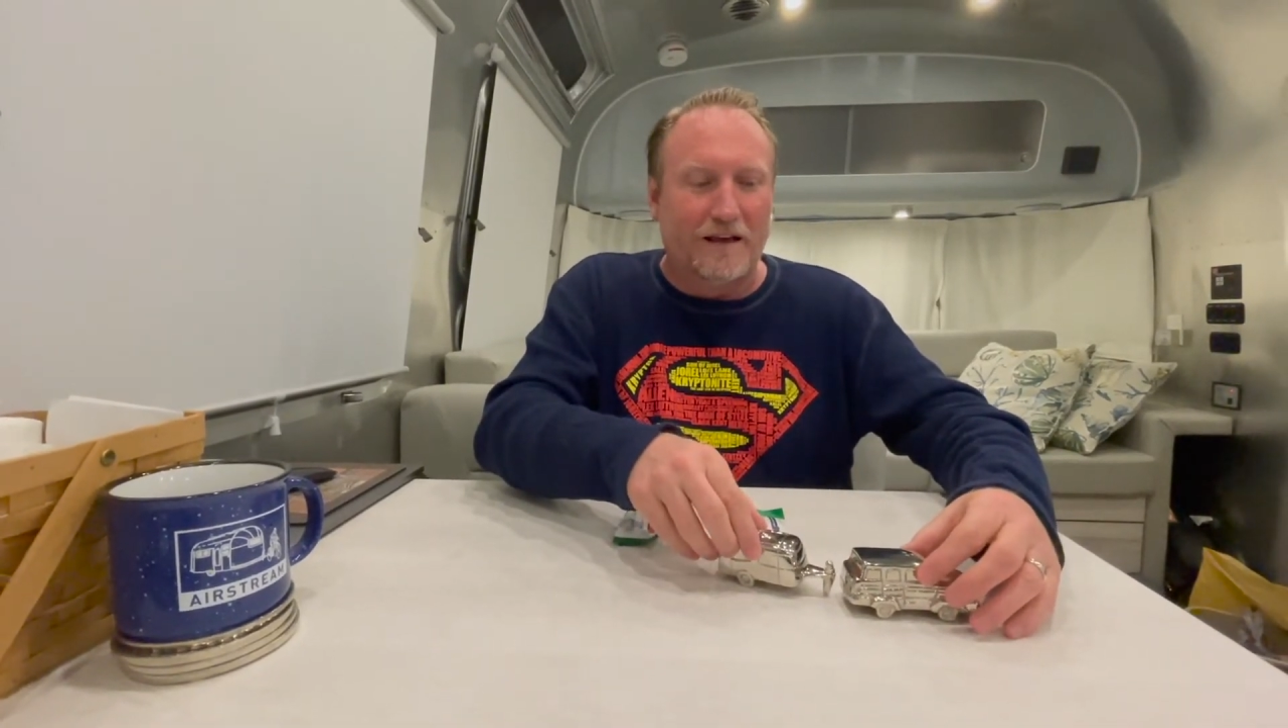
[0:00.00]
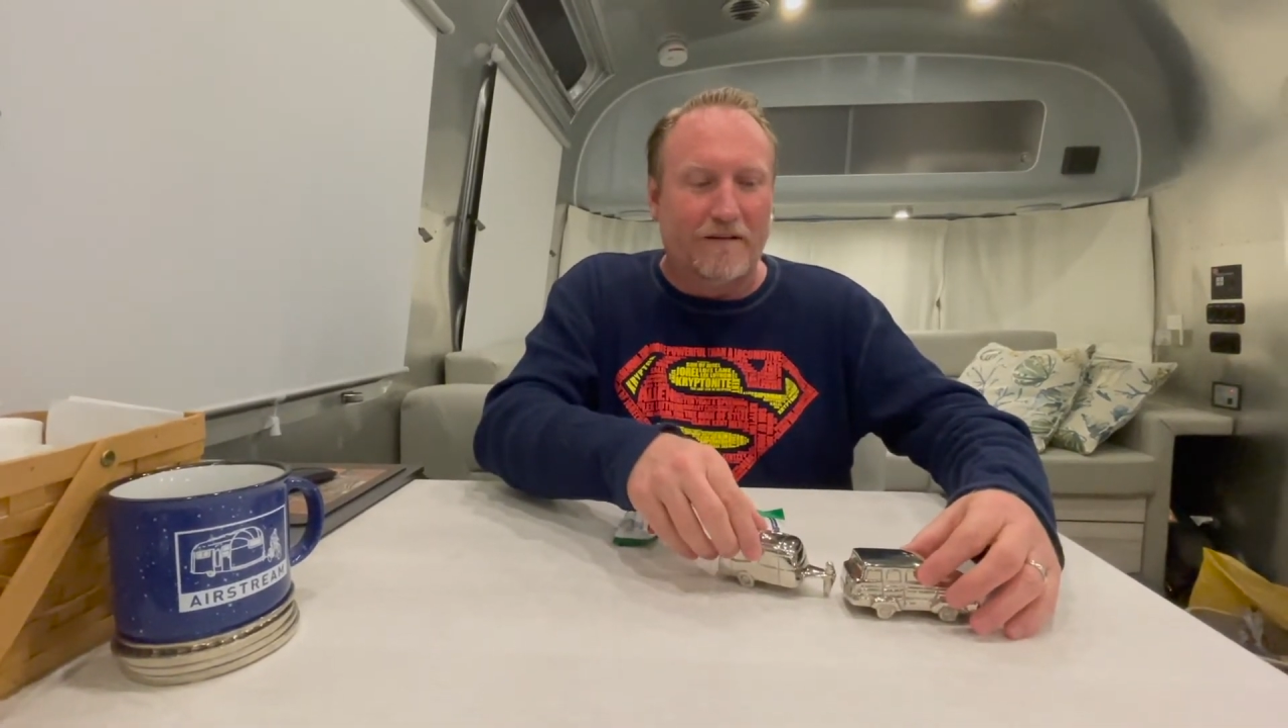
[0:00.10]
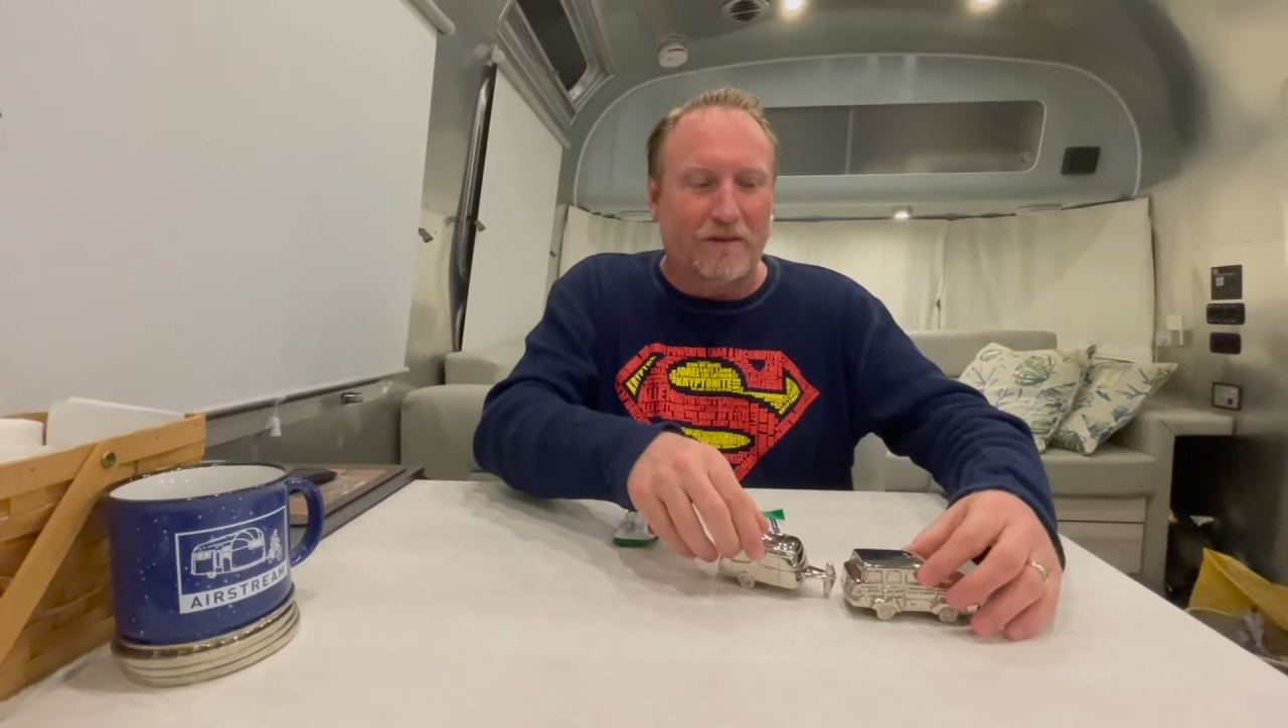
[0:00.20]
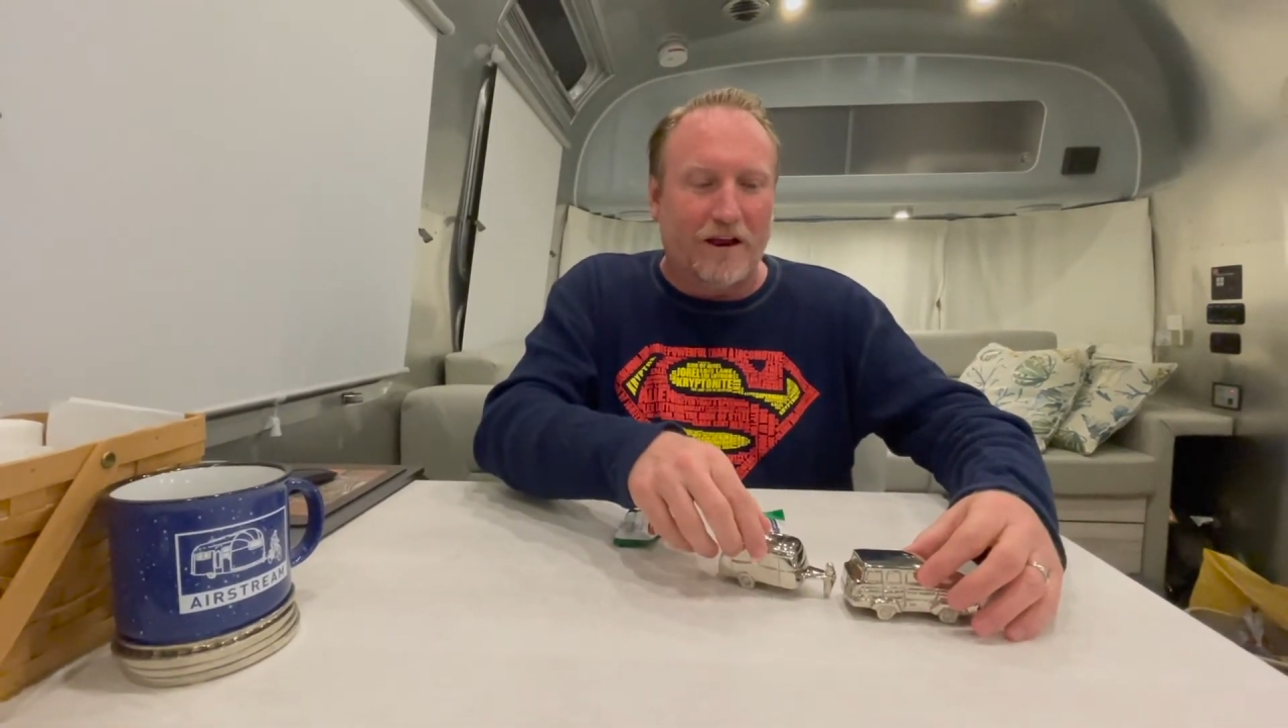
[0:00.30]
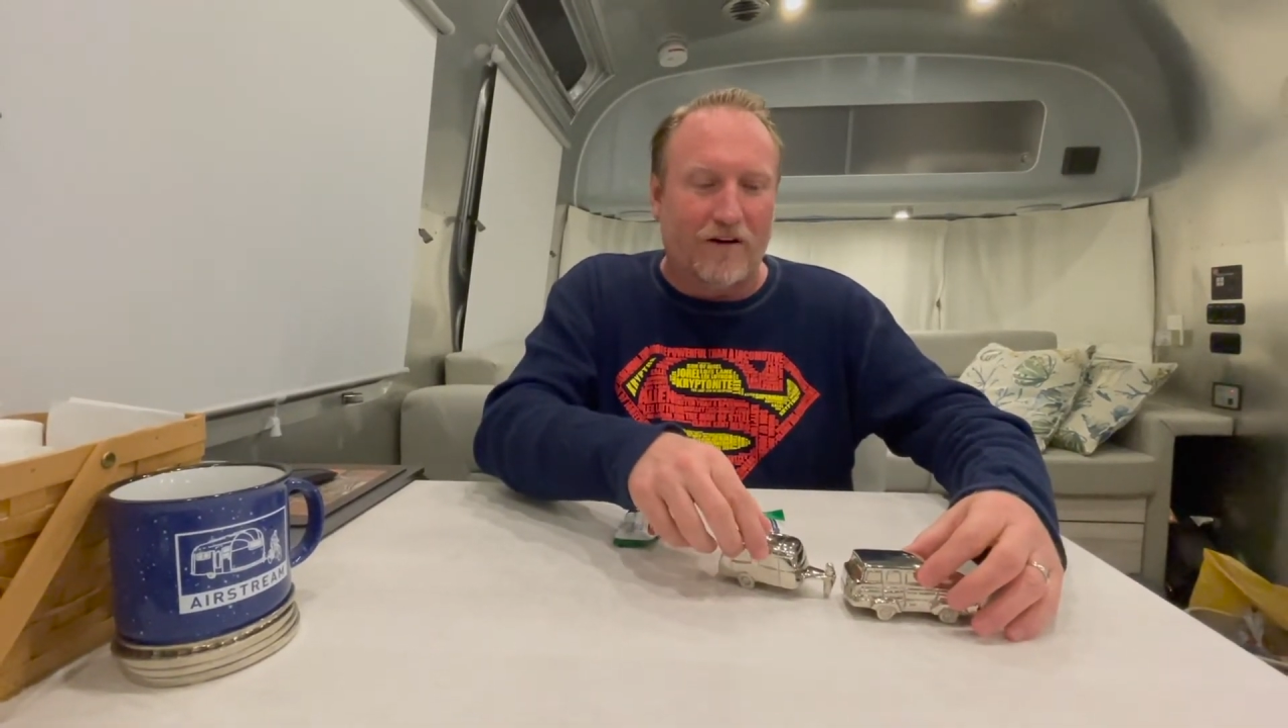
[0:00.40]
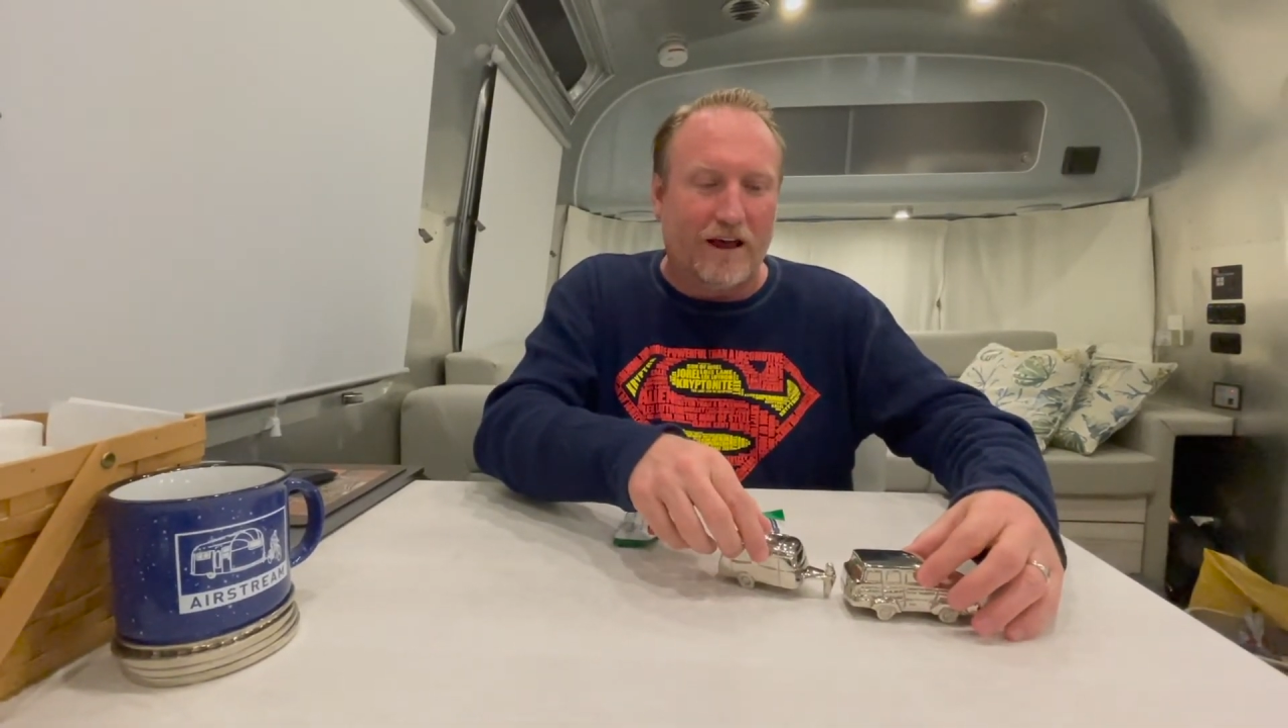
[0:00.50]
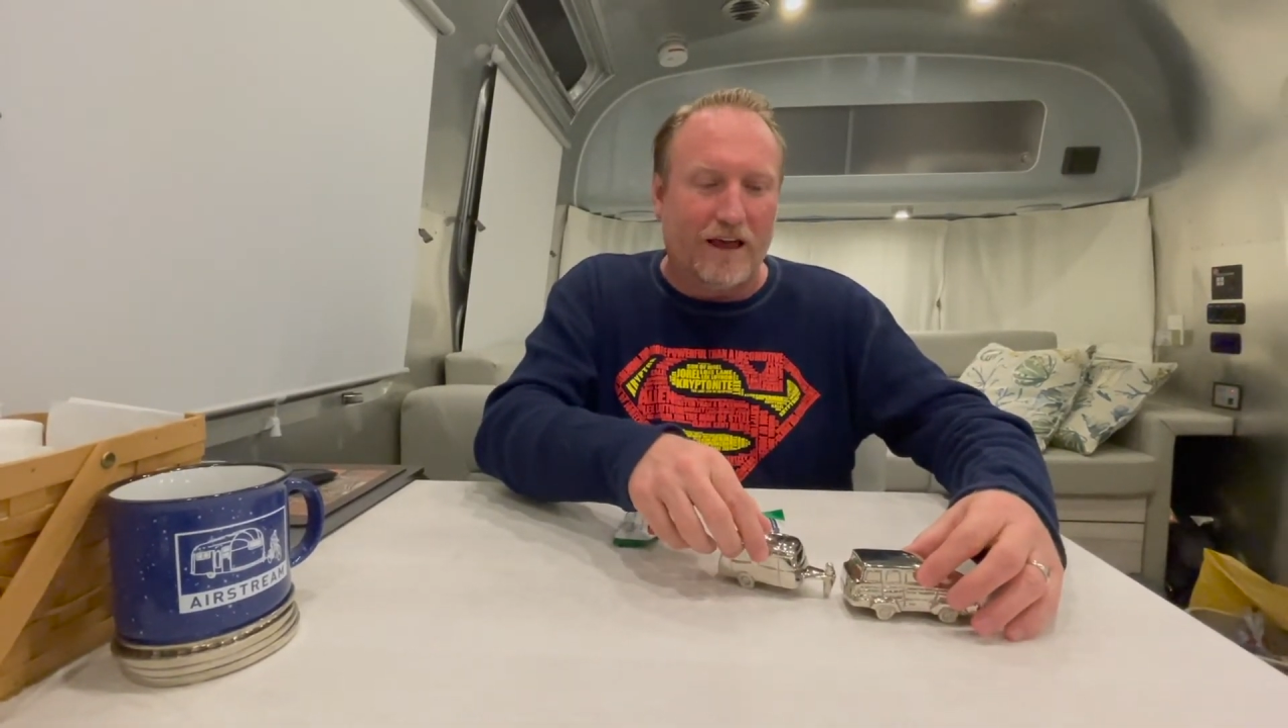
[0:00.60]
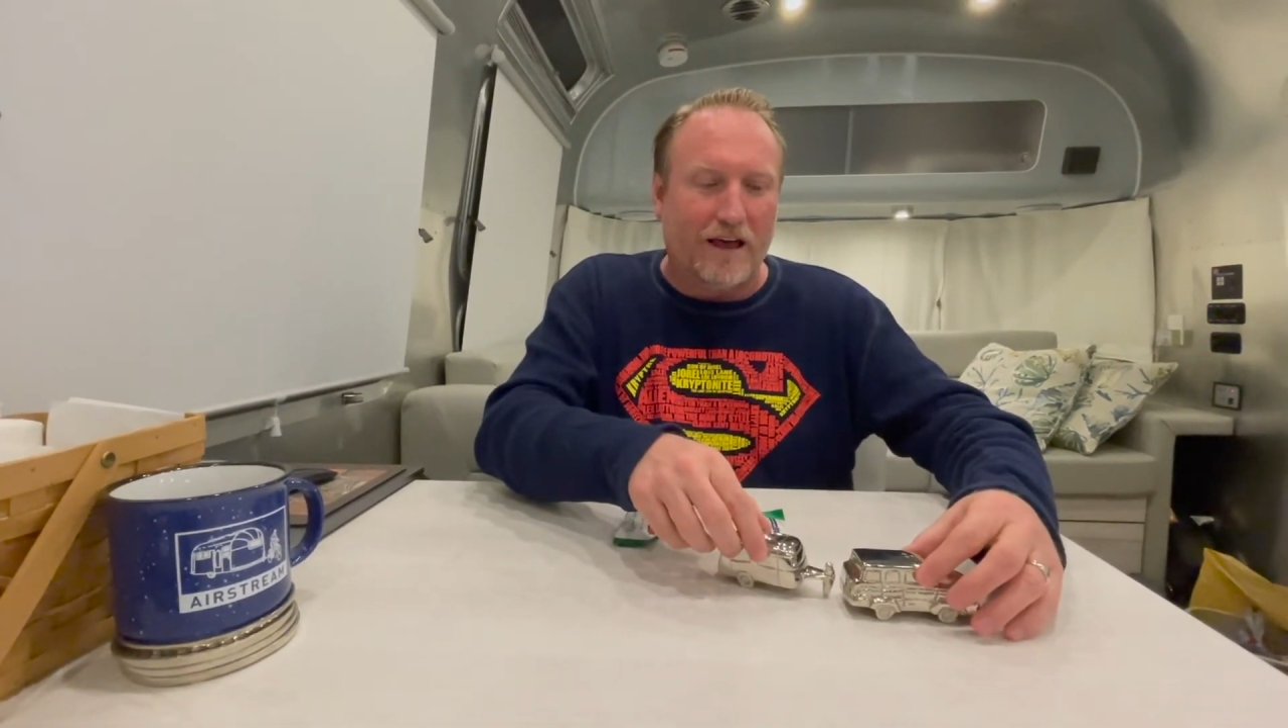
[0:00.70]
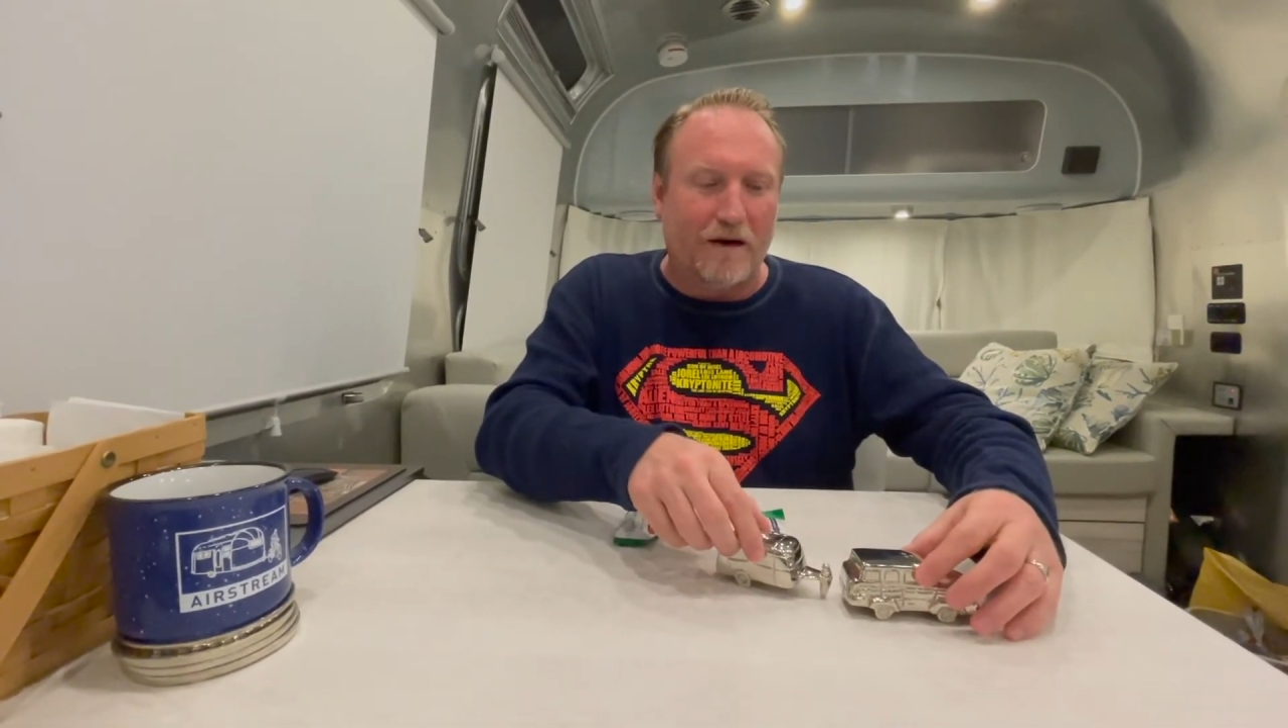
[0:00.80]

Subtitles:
Here I am.